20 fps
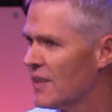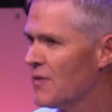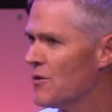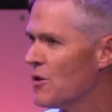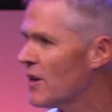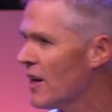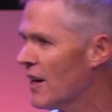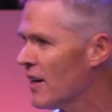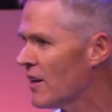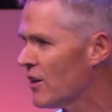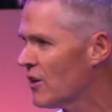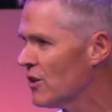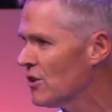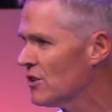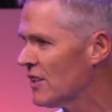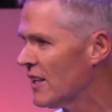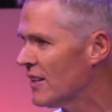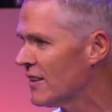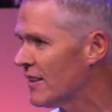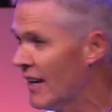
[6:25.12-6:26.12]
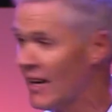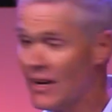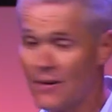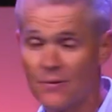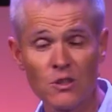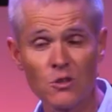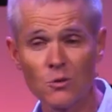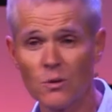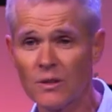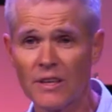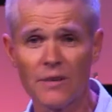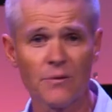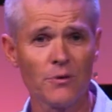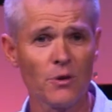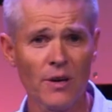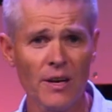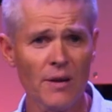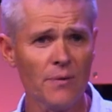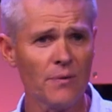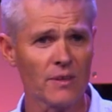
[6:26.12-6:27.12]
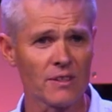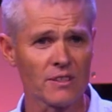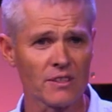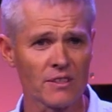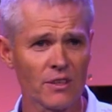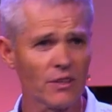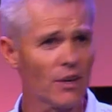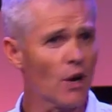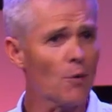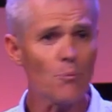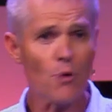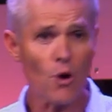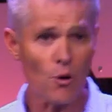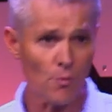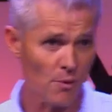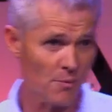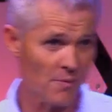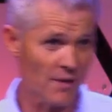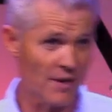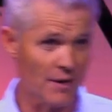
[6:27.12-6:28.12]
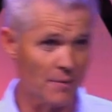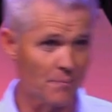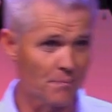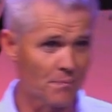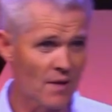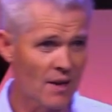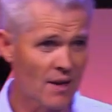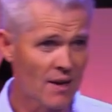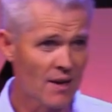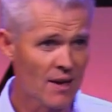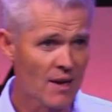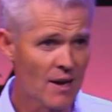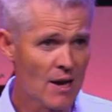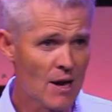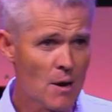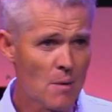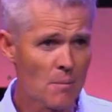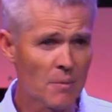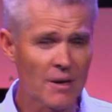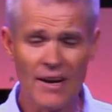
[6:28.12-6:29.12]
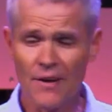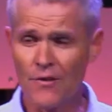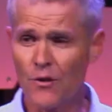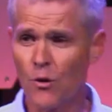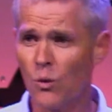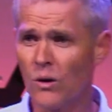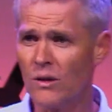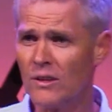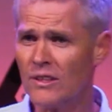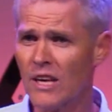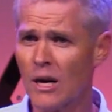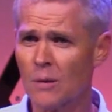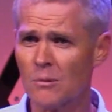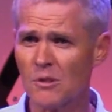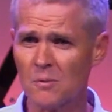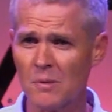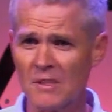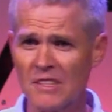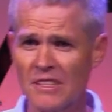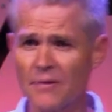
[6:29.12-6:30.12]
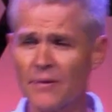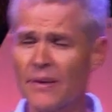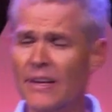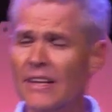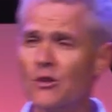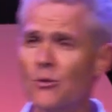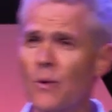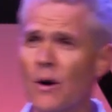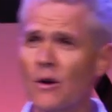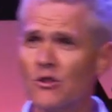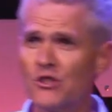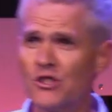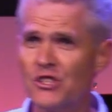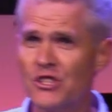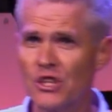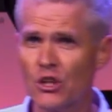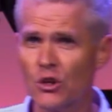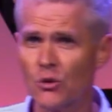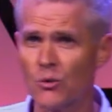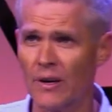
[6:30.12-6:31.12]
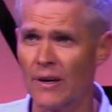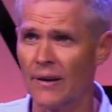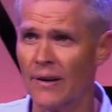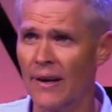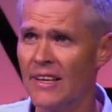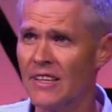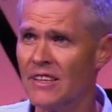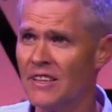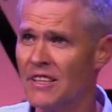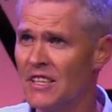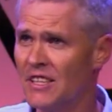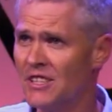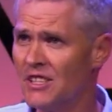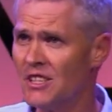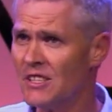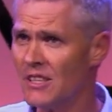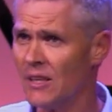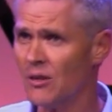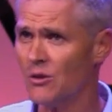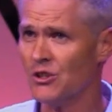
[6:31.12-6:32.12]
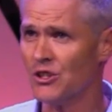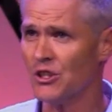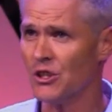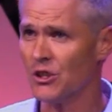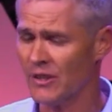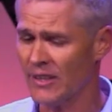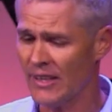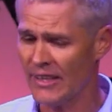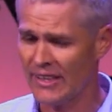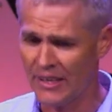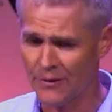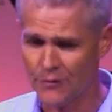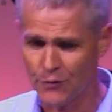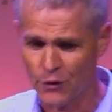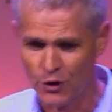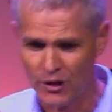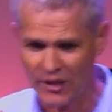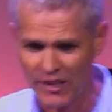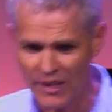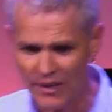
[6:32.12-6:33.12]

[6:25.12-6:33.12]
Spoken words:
give you kangaroos, and elephants will give you elephants. So no problem there. But now the world comes specifically to our children, and it teaches our children that if you